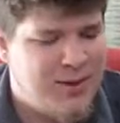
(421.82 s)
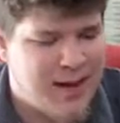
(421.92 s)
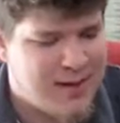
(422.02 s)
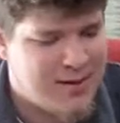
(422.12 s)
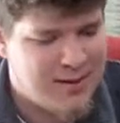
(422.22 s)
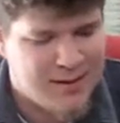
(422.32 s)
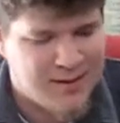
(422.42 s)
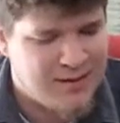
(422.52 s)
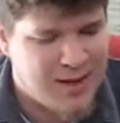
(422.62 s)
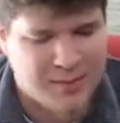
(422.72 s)
standard,
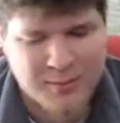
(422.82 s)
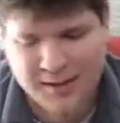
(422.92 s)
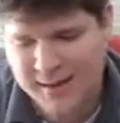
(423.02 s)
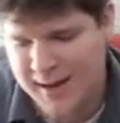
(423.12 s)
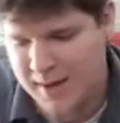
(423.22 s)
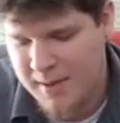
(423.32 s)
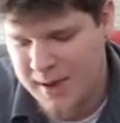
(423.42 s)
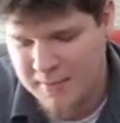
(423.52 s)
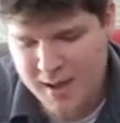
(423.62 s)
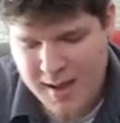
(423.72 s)
there's nothing really exciting about
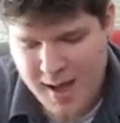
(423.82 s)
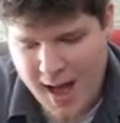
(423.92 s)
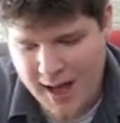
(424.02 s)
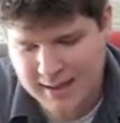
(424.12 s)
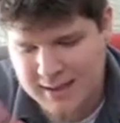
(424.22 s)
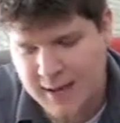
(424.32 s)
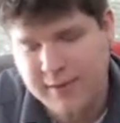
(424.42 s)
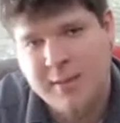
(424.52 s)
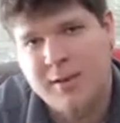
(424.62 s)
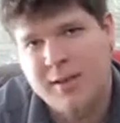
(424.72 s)
them. I
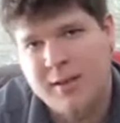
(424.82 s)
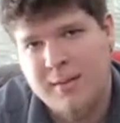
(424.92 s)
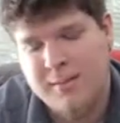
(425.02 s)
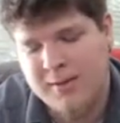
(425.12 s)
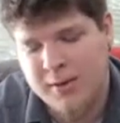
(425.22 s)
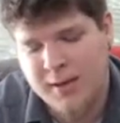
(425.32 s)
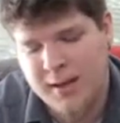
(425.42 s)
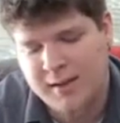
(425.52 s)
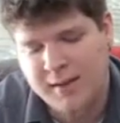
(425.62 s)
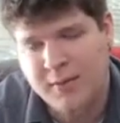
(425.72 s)
definitely prefer
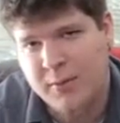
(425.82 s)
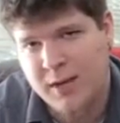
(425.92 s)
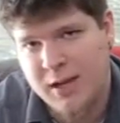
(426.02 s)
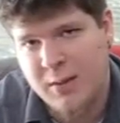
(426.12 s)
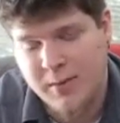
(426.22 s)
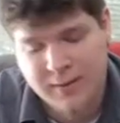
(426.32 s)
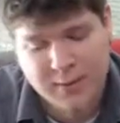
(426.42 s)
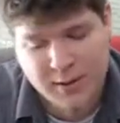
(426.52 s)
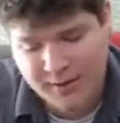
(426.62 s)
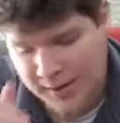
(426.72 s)
the 74u over the
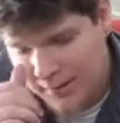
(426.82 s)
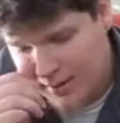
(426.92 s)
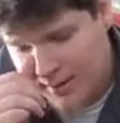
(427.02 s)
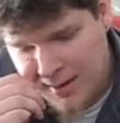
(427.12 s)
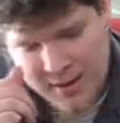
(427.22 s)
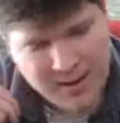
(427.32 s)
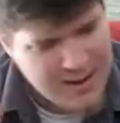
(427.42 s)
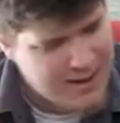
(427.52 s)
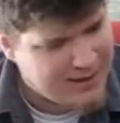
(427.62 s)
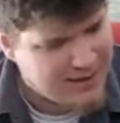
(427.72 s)
47.
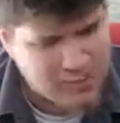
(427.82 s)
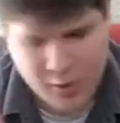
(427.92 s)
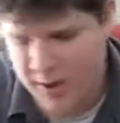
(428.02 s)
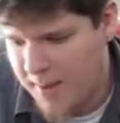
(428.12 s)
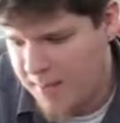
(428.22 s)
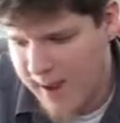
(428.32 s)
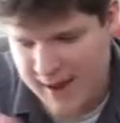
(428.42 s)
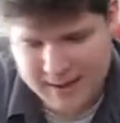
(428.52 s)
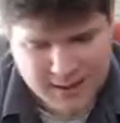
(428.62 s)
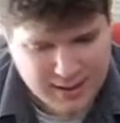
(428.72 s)
It's just more
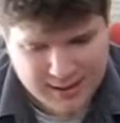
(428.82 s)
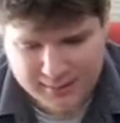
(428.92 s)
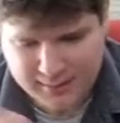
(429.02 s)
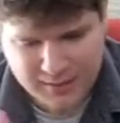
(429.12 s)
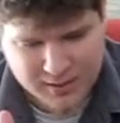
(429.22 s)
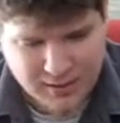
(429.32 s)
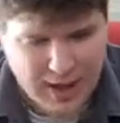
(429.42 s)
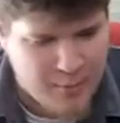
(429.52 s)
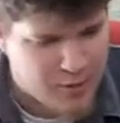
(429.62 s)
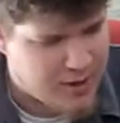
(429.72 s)
compact. I think there's a
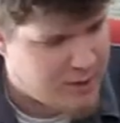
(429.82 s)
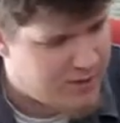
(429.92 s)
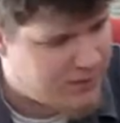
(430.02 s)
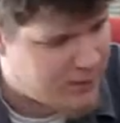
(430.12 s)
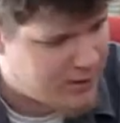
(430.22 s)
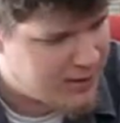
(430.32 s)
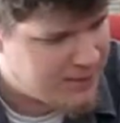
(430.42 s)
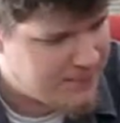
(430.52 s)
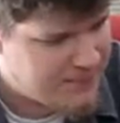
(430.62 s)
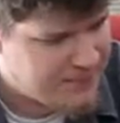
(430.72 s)
lot more going for
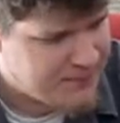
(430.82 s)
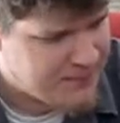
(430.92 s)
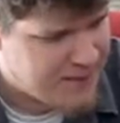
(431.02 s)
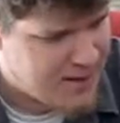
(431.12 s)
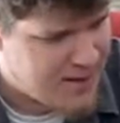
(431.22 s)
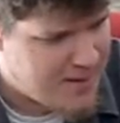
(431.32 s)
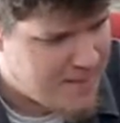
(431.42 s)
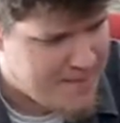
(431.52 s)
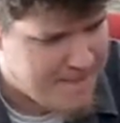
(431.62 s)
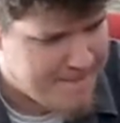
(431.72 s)
it.
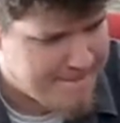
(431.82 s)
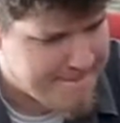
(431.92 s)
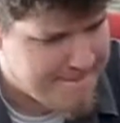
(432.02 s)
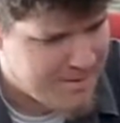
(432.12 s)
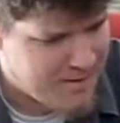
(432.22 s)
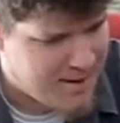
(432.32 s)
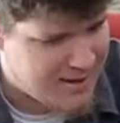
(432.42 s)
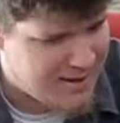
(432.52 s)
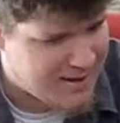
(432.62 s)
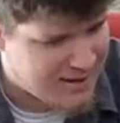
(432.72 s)
I
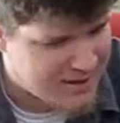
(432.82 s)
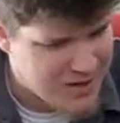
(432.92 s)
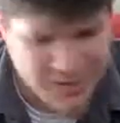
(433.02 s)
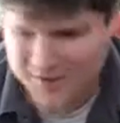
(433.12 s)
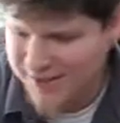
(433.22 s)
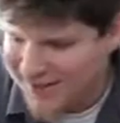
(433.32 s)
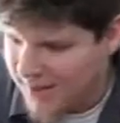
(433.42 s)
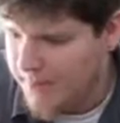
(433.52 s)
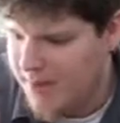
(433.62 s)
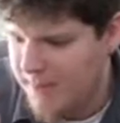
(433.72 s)
don't know, there's just
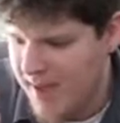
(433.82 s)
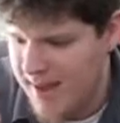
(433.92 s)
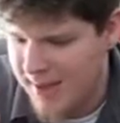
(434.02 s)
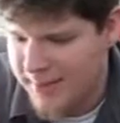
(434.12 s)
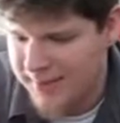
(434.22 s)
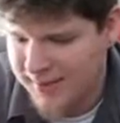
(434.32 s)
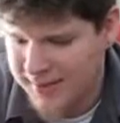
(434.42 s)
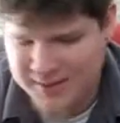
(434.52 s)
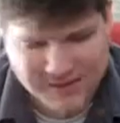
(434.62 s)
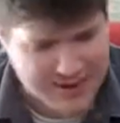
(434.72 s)
something about it. I would even
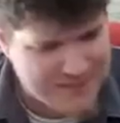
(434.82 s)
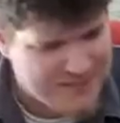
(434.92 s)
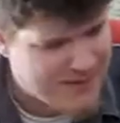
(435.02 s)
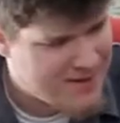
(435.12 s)
say it's just like,